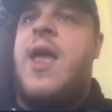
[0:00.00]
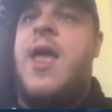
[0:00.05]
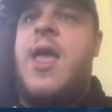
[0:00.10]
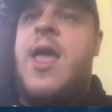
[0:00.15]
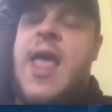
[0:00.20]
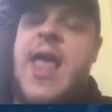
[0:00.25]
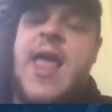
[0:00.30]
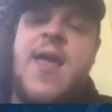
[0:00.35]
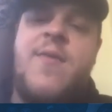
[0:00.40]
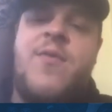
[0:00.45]

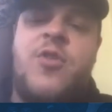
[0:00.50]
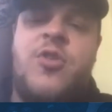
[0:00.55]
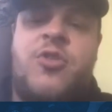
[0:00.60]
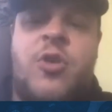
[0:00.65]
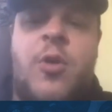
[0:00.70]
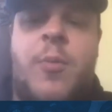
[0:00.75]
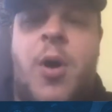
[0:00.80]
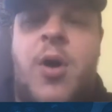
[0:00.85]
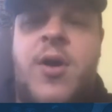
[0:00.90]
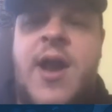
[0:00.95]
even to a
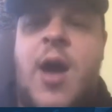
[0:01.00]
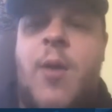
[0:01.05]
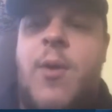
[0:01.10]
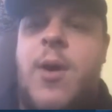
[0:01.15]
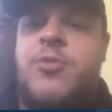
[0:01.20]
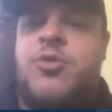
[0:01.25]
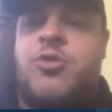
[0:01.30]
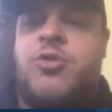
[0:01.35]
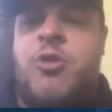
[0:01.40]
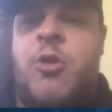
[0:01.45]
point now where I'm
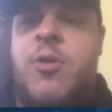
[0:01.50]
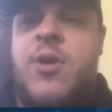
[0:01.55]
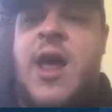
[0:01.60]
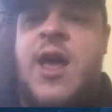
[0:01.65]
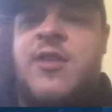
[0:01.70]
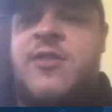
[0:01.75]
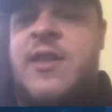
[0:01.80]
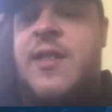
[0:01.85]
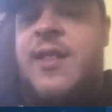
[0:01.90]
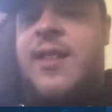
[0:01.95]

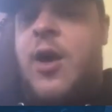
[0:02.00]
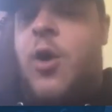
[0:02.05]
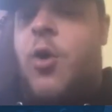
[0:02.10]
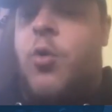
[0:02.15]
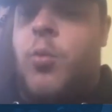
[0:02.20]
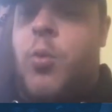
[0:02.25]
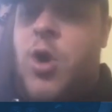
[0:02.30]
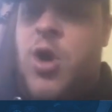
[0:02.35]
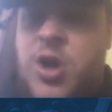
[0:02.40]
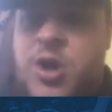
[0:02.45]
scrutinizing little
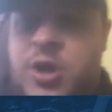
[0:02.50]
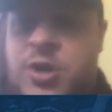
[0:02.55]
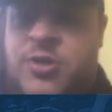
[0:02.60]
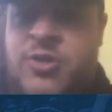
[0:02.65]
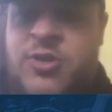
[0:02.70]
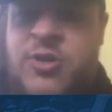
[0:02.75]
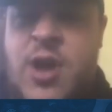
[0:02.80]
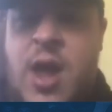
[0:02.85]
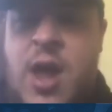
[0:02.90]
words.